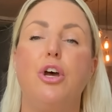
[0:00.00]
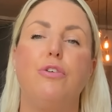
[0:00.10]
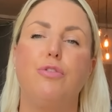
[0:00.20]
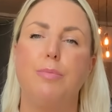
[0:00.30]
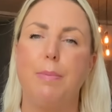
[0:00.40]

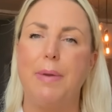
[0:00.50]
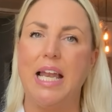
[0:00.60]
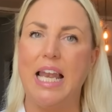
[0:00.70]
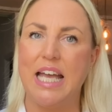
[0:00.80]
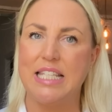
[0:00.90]
from the
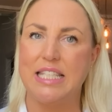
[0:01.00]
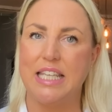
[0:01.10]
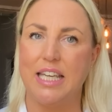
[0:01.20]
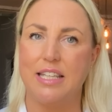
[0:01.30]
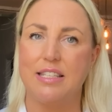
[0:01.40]

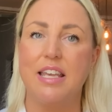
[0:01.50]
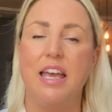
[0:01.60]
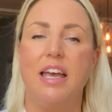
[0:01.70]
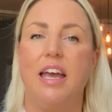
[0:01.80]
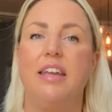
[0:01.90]
Pelasgians,
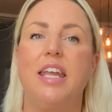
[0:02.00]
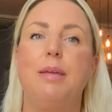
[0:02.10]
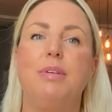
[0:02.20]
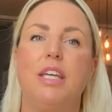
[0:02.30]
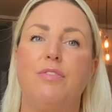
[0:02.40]
a
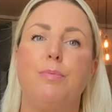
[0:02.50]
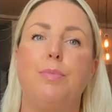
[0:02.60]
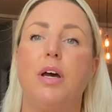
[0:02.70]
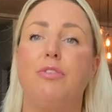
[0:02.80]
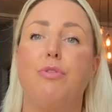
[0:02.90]
name given
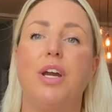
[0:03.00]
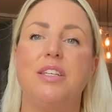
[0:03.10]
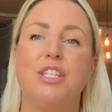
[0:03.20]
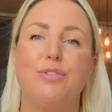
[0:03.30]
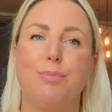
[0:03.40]
by
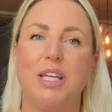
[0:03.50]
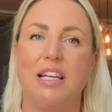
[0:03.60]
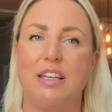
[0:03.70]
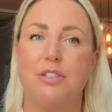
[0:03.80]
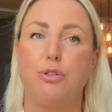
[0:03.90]
writers from the
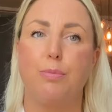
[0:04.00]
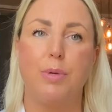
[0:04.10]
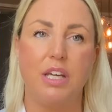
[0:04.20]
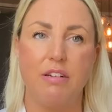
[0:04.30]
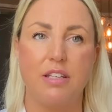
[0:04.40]
classical
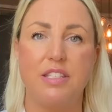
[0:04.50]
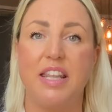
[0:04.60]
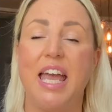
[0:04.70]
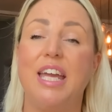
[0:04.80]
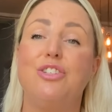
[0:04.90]
period to
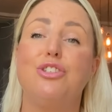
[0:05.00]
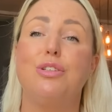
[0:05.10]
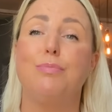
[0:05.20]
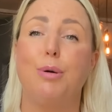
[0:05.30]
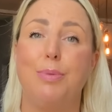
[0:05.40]
the
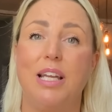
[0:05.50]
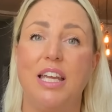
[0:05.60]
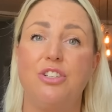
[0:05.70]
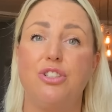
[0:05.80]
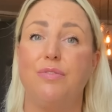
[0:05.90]
ancient
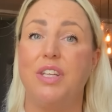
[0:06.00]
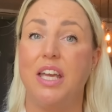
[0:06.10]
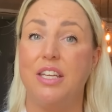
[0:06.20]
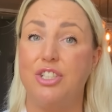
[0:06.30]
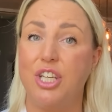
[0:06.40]
population of
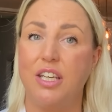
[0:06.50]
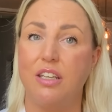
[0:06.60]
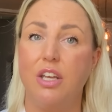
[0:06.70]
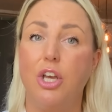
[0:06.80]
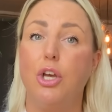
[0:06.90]
the
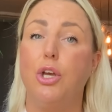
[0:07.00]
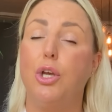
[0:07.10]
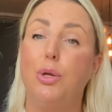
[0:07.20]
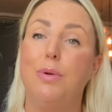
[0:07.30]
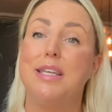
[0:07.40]
Aegean
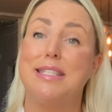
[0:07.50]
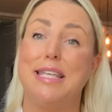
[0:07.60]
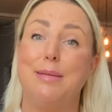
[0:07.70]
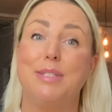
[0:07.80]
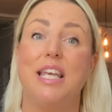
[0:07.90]
who, it
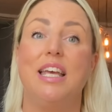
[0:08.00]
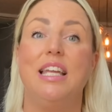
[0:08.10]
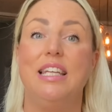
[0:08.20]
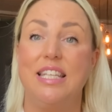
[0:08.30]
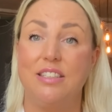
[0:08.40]
seems,
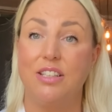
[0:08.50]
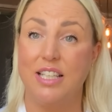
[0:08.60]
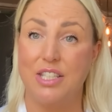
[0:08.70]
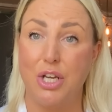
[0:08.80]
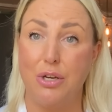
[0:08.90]
little
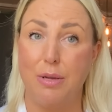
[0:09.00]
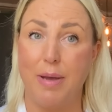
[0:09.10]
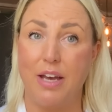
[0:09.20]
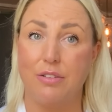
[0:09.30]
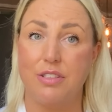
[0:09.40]
is known
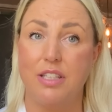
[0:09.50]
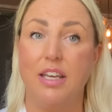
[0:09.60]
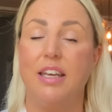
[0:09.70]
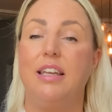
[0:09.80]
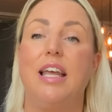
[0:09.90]
about.
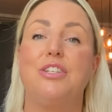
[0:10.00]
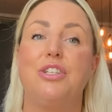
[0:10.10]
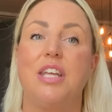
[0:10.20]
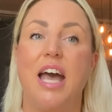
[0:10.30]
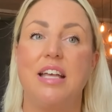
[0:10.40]

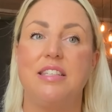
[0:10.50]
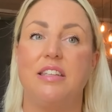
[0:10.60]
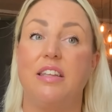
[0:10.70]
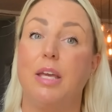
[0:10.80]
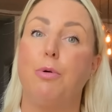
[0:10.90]
Legend has
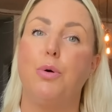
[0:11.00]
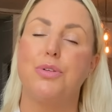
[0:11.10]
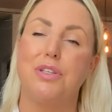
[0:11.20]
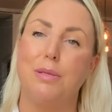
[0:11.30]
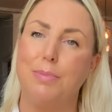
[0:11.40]
it that they were
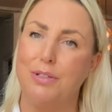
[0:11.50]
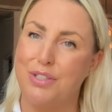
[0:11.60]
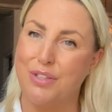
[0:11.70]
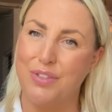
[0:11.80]
also the builders of the